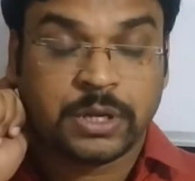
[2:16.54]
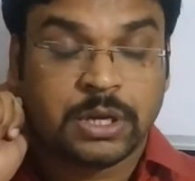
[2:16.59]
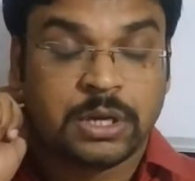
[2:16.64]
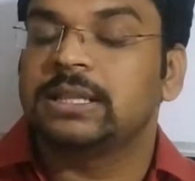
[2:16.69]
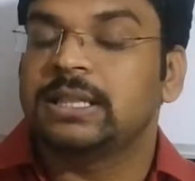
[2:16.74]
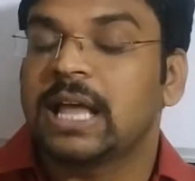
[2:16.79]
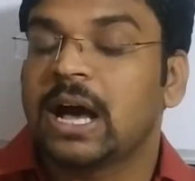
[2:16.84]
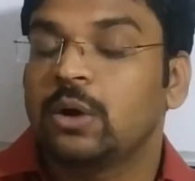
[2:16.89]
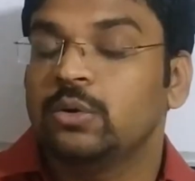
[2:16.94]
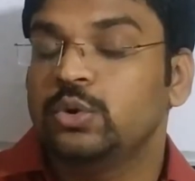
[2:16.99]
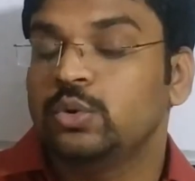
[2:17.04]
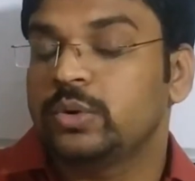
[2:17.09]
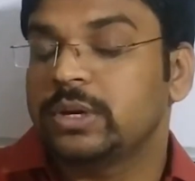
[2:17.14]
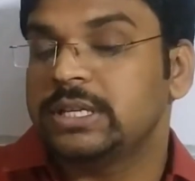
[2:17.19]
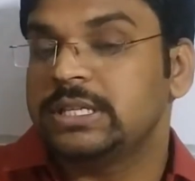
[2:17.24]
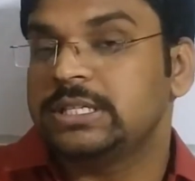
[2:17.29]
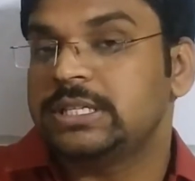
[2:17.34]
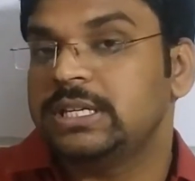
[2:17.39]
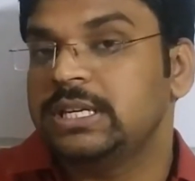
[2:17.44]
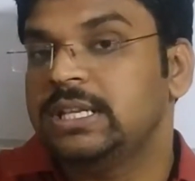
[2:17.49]
Now you
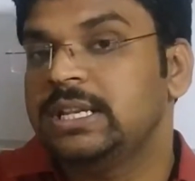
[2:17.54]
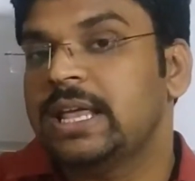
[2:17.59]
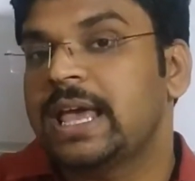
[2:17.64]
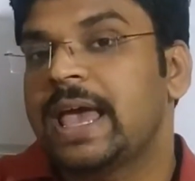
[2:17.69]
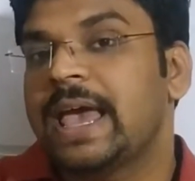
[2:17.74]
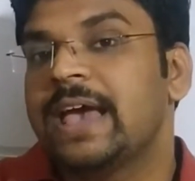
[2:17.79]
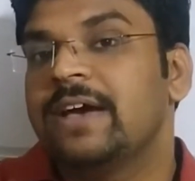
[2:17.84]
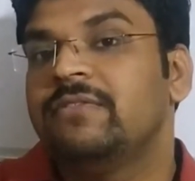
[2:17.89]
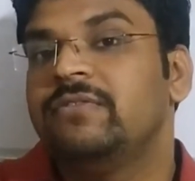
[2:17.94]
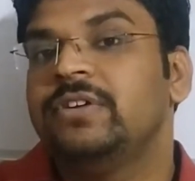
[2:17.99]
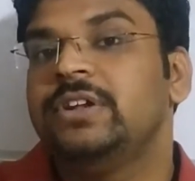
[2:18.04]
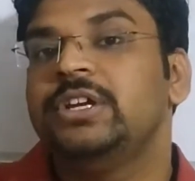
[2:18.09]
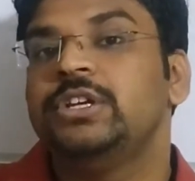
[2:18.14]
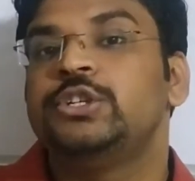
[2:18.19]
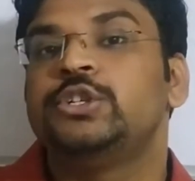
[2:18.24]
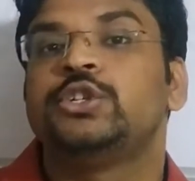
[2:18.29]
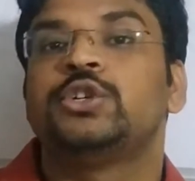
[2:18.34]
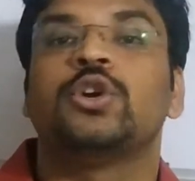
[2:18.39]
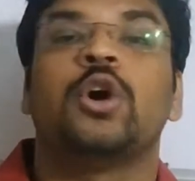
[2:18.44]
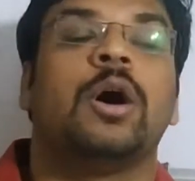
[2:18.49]
can see in every
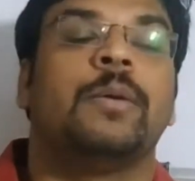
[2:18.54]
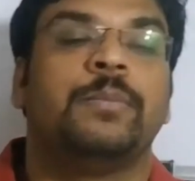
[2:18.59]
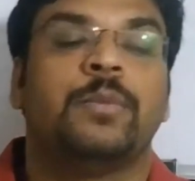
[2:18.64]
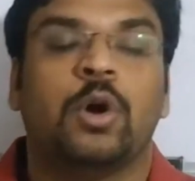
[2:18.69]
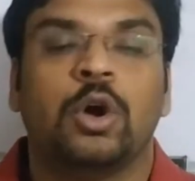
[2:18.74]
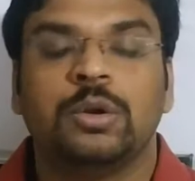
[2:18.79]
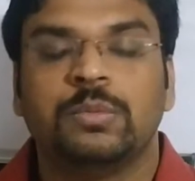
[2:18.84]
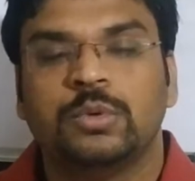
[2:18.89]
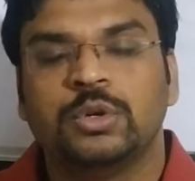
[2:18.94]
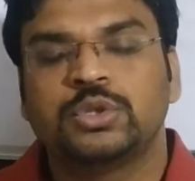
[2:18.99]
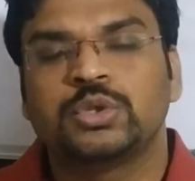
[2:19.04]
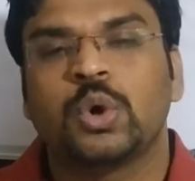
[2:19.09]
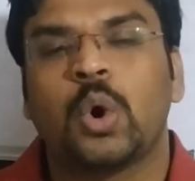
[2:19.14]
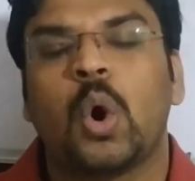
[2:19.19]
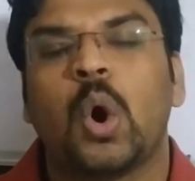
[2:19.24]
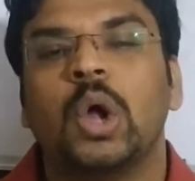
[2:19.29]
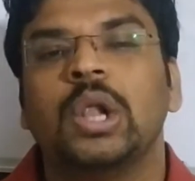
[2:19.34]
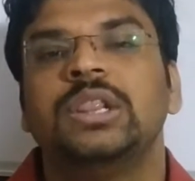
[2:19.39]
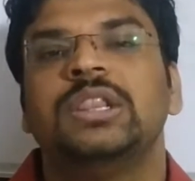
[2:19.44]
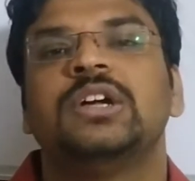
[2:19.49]
shop, almost
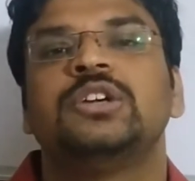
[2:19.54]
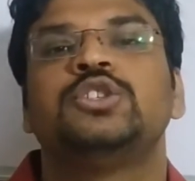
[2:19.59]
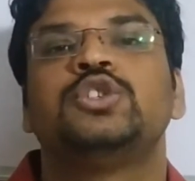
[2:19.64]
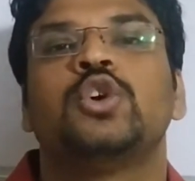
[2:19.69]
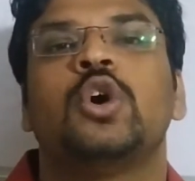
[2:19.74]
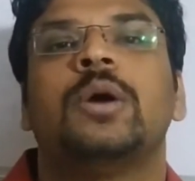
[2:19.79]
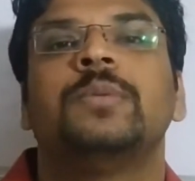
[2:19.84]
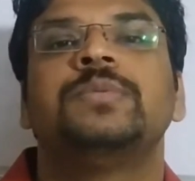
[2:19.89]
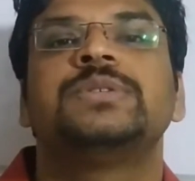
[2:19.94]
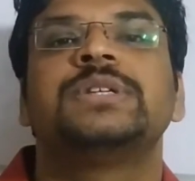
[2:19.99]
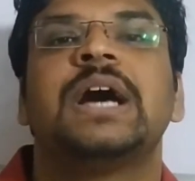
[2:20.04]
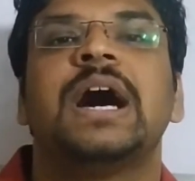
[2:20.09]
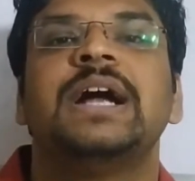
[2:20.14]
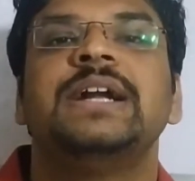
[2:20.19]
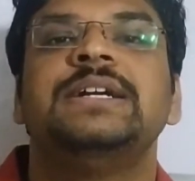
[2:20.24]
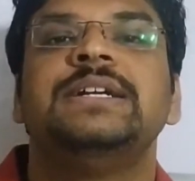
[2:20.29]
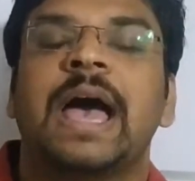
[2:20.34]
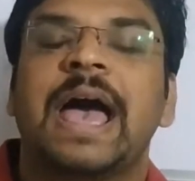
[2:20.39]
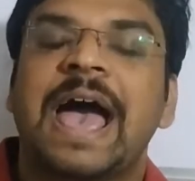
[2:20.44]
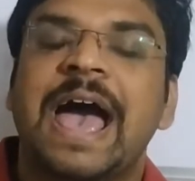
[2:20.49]
all the shops
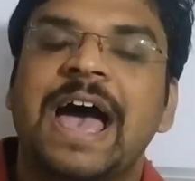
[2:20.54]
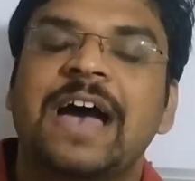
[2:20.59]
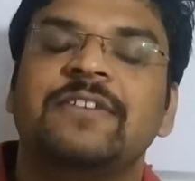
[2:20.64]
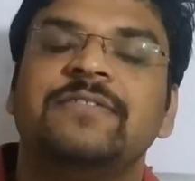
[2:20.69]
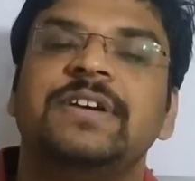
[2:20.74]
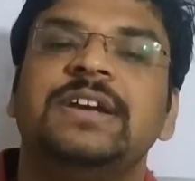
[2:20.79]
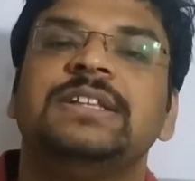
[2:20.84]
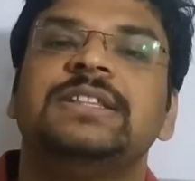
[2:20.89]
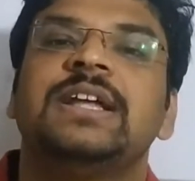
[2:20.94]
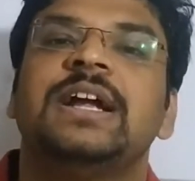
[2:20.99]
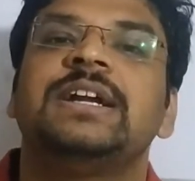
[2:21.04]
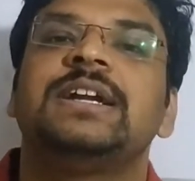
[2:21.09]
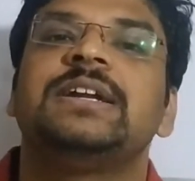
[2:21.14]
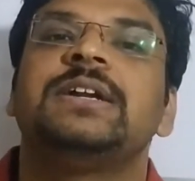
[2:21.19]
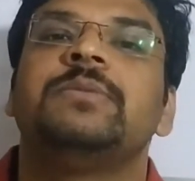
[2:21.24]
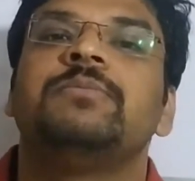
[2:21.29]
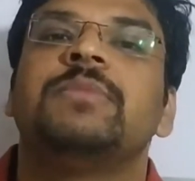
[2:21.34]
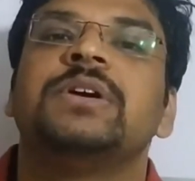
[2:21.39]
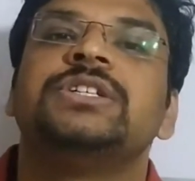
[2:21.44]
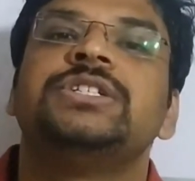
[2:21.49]
are having that
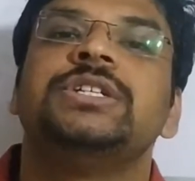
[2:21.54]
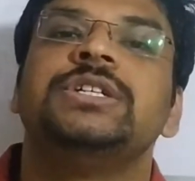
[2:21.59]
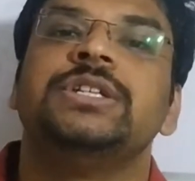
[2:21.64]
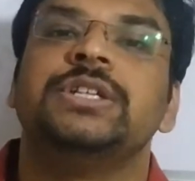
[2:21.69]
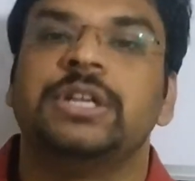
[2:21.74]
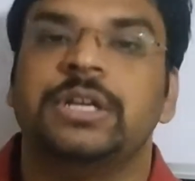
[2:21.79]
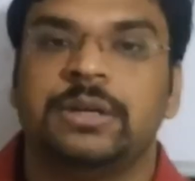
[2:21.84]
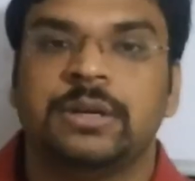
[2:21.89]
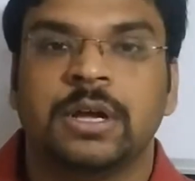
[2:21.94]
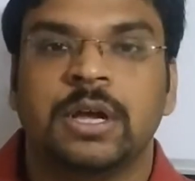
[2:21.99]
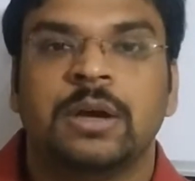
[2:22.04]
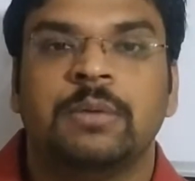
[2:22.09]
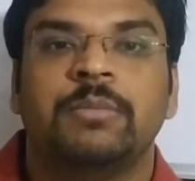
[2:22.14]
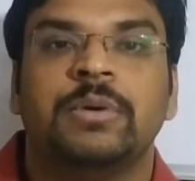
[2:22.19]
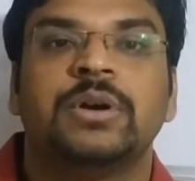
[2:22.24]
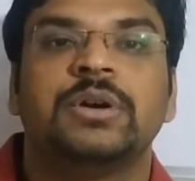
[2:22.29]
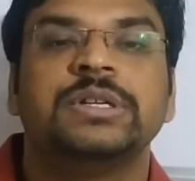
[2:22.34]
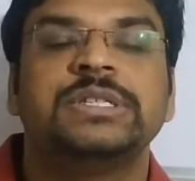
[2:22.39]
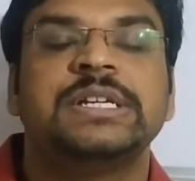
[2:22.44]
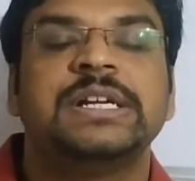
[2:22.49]
machinery
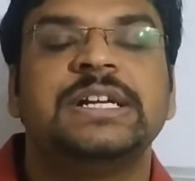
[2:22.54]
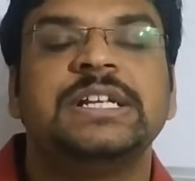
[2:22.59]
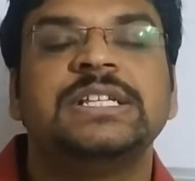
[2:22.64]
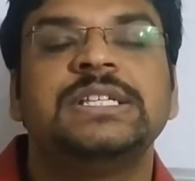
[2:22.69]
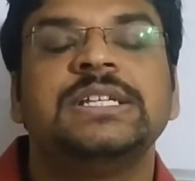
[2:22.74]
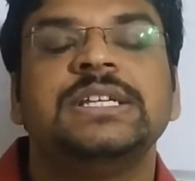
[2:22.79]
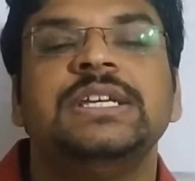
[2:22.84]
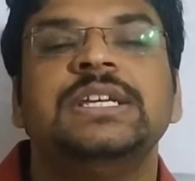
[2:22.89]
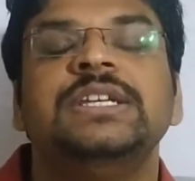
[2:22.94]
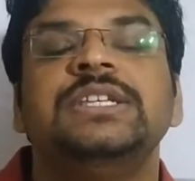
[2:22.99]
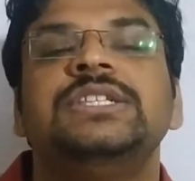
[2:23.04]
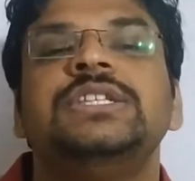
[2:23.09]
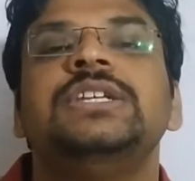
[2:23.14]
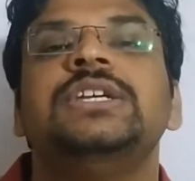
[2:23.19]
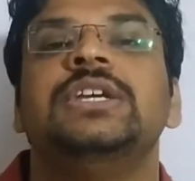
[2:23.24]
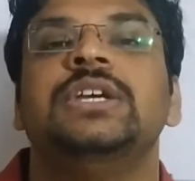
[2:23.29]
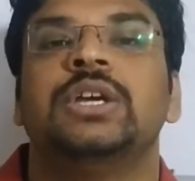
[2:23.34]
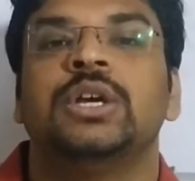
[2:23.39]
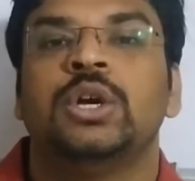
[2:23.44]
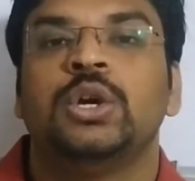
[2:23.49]
because it is
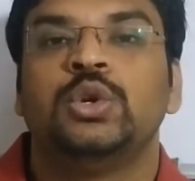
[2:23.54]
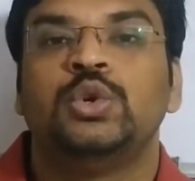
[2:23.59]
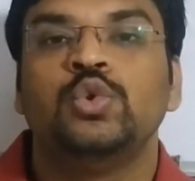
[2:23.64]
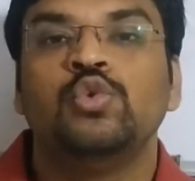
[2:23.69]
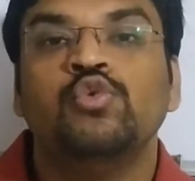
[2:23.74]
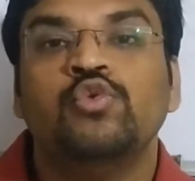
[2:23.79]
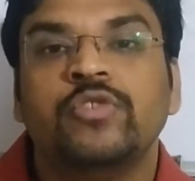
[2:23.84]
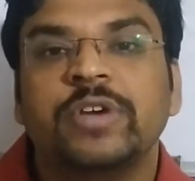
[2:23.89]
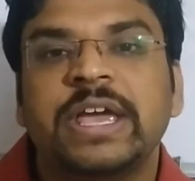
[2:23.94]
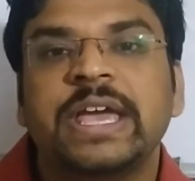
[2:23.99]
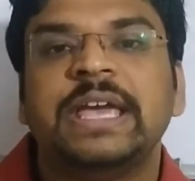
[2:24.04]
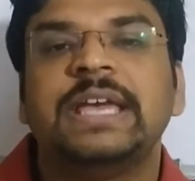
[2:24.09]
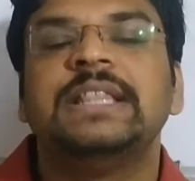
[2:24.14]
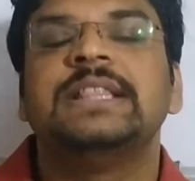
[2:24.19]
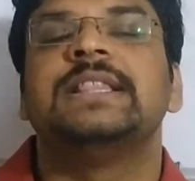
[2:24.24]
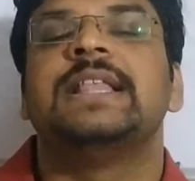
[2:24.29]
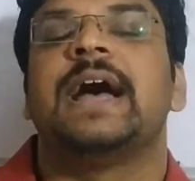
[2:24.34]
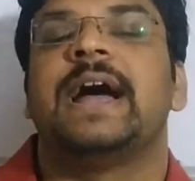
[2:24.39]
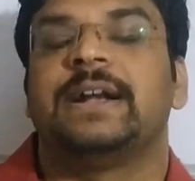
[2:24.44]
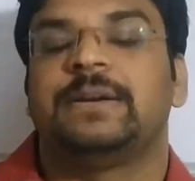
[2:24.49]
easy to weigh
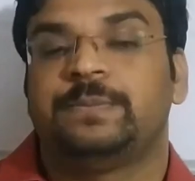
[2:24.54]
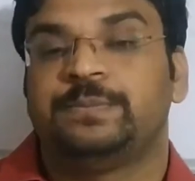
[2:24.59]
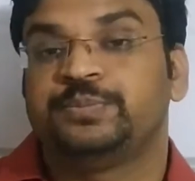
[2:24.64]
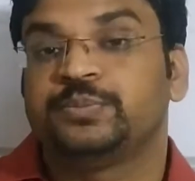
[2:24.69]
in that.